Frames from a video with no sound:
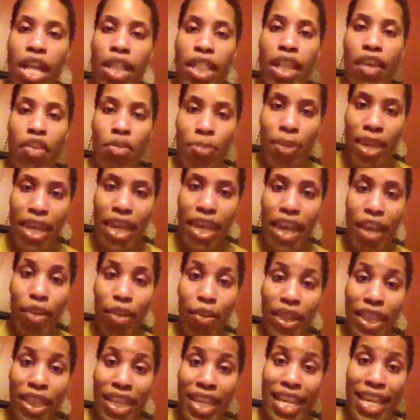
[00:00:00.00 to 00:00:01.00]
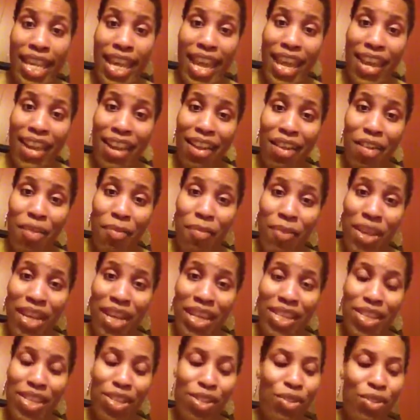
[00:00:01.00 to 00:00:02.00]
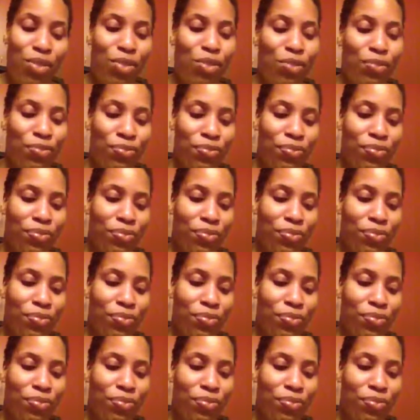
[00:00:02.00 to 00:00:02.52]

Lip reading: that will be healthy and help me to,